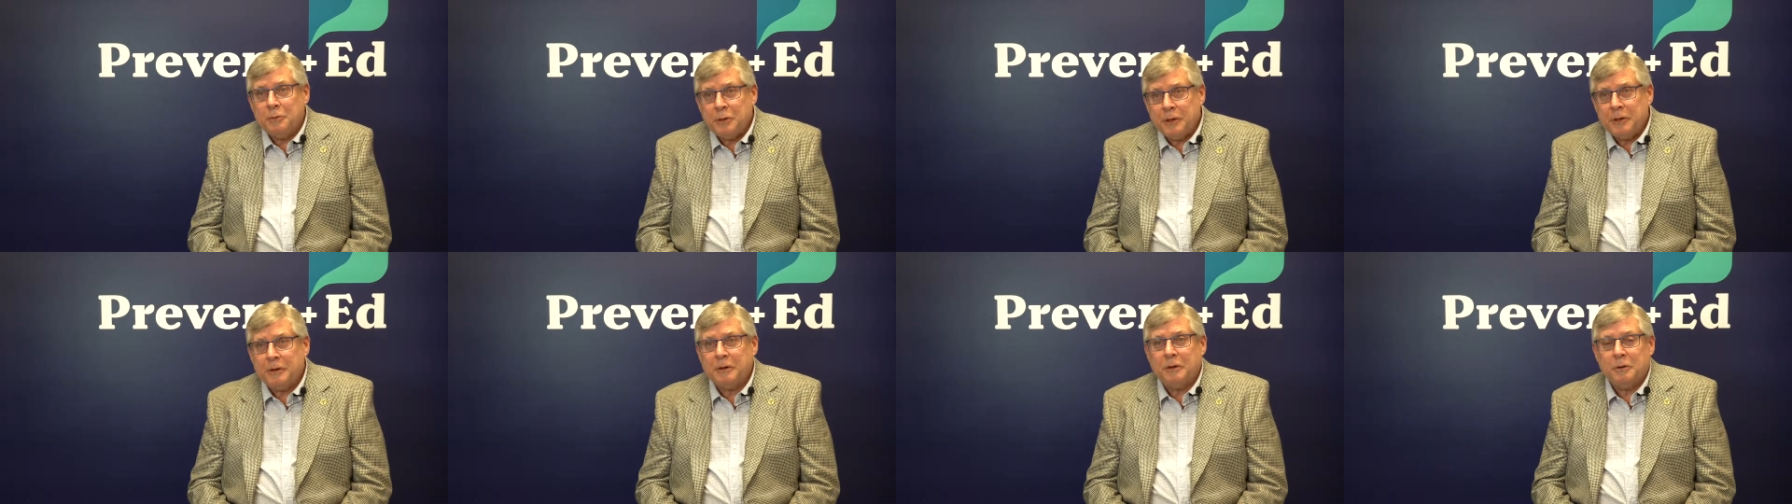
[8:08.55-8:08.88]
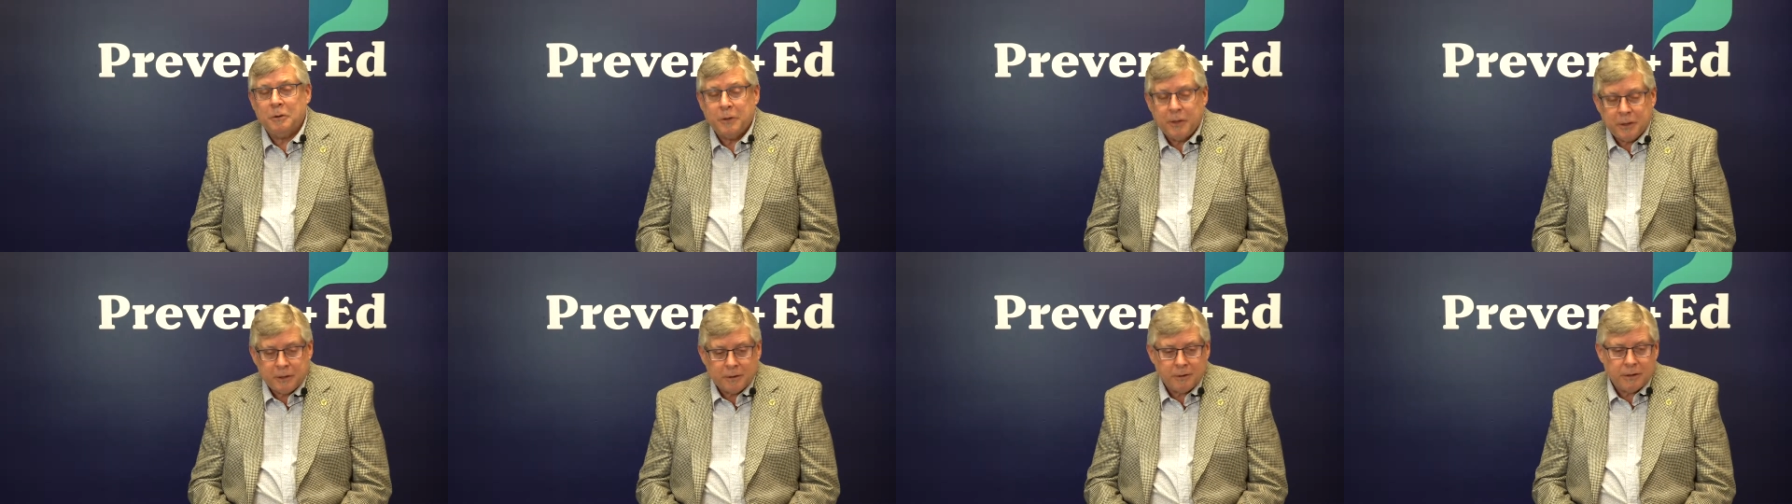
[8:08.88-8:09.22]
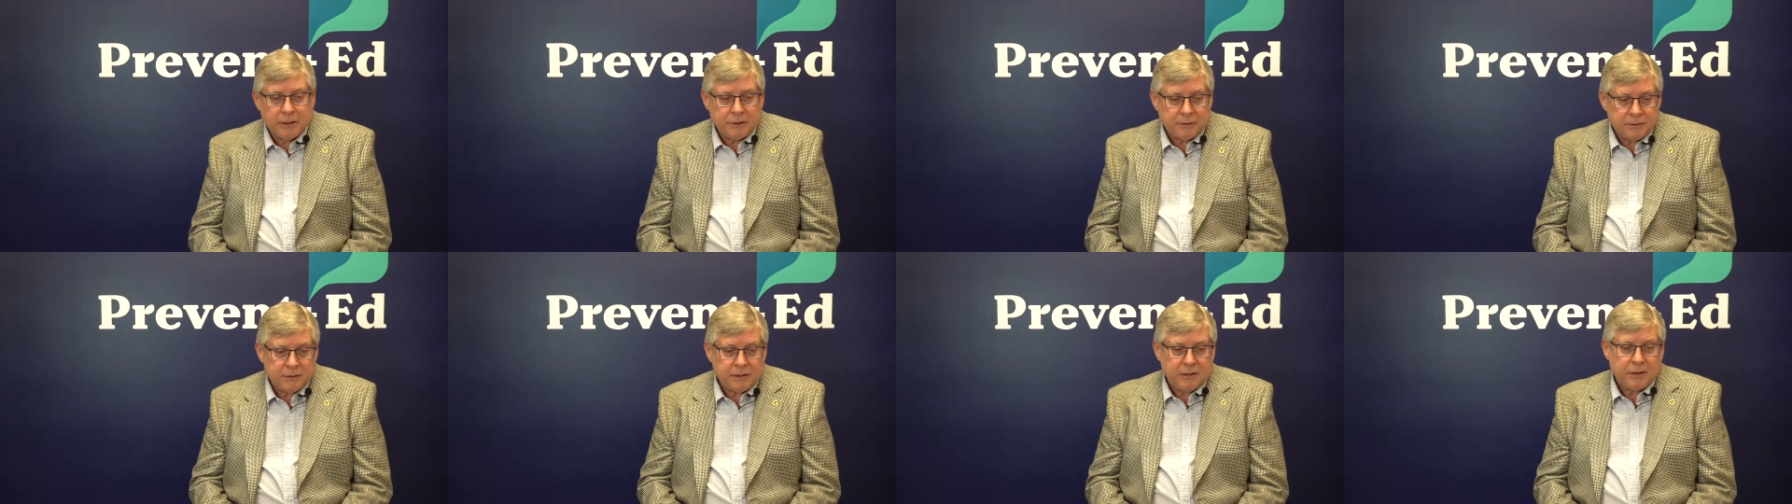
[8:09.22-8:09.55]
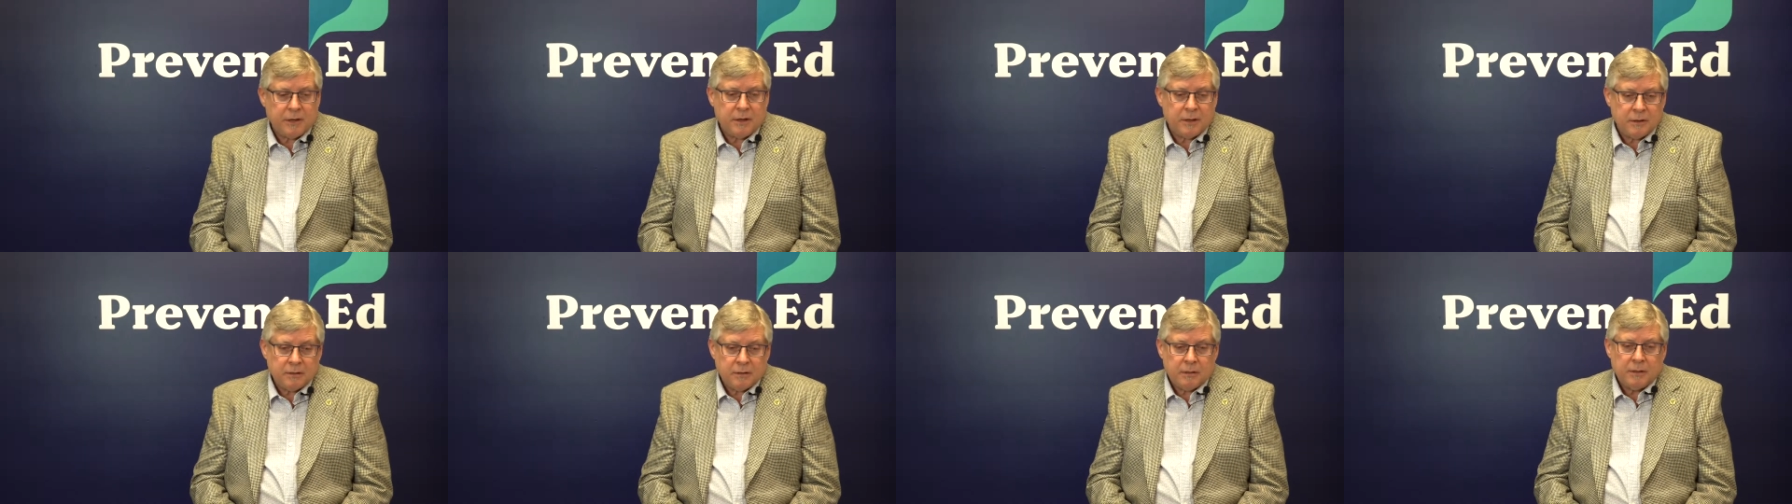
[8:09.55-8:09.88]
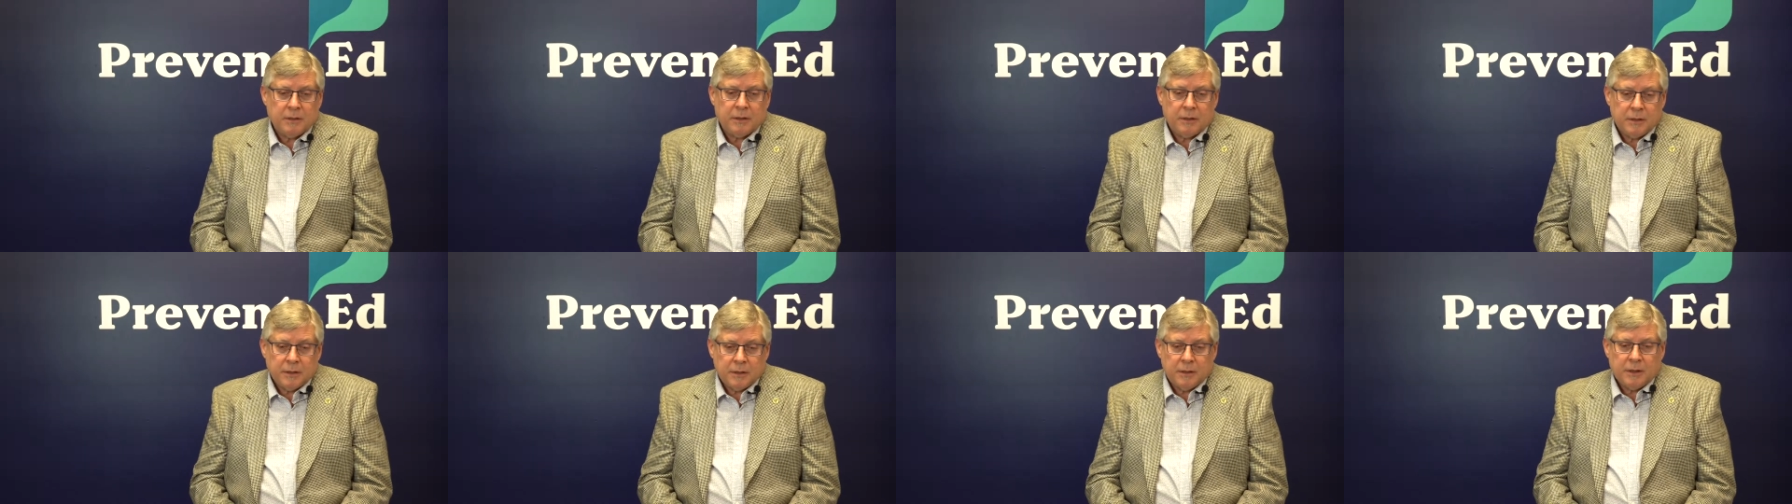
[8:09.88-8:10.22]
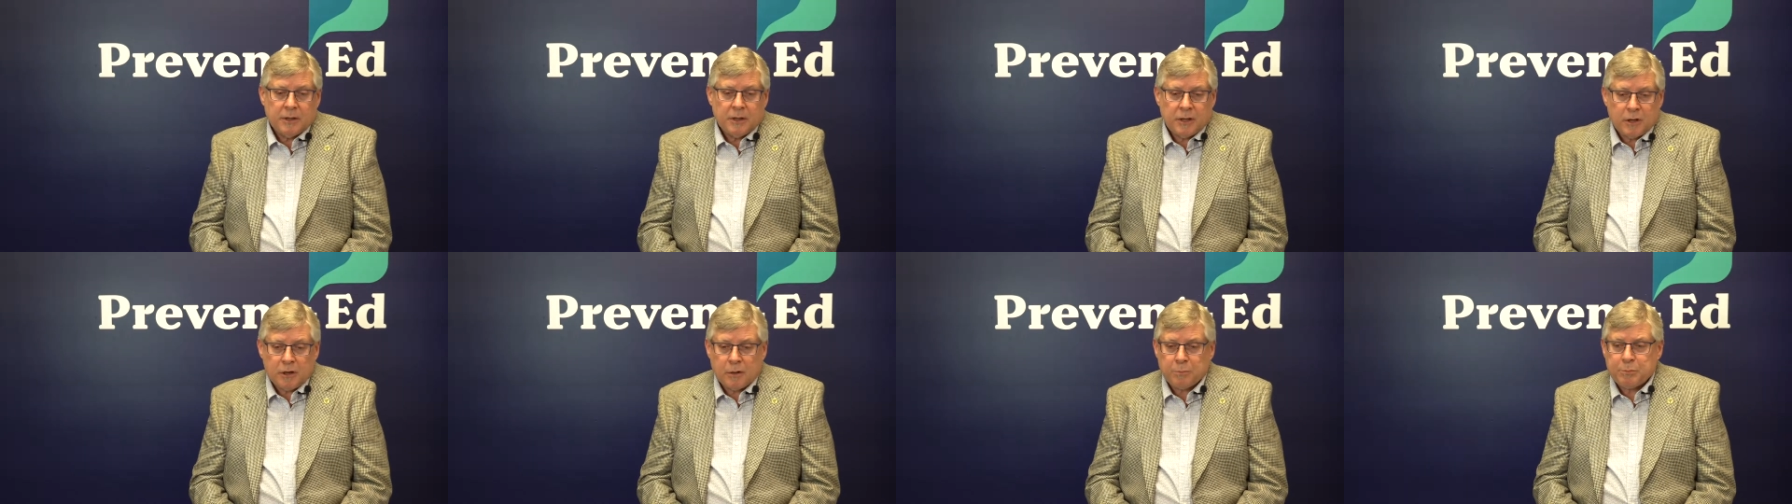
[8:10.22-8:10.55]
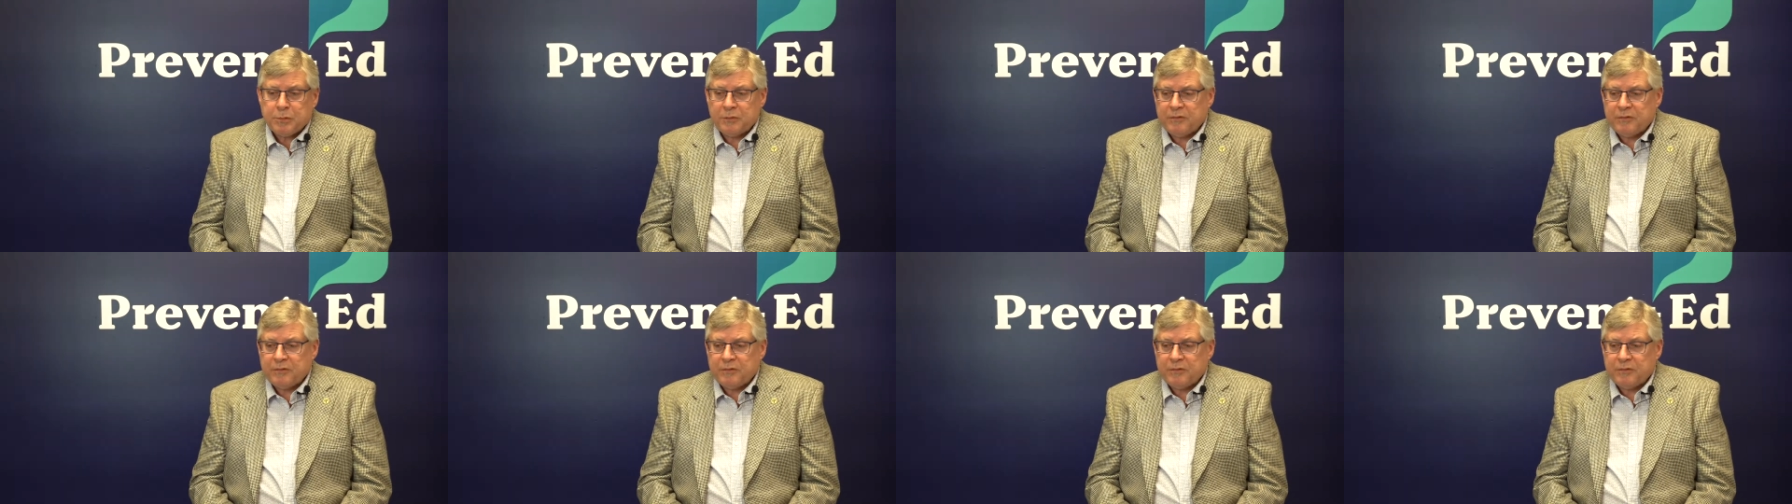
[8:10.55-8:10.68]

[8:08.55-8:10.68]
here at